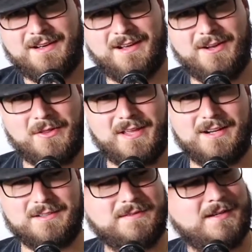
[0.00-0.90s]
Hello
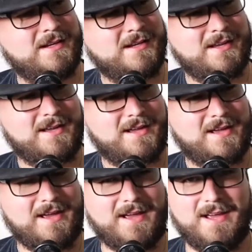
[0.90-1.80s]
there.
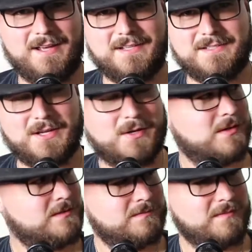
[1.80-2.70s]
And
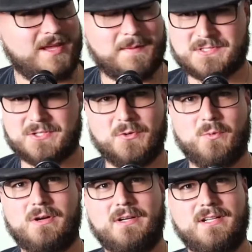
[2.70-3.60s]
episode
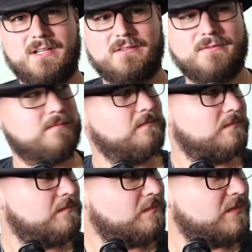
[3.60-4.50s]
one of
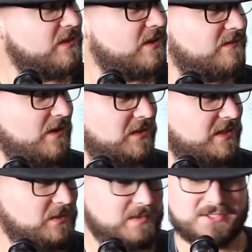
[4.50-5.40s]
The
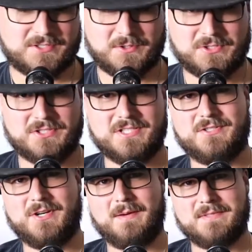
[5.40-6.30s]
Falcon and the Winter Soldier
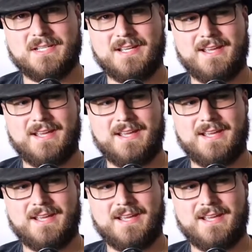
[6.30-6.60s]
just dropped.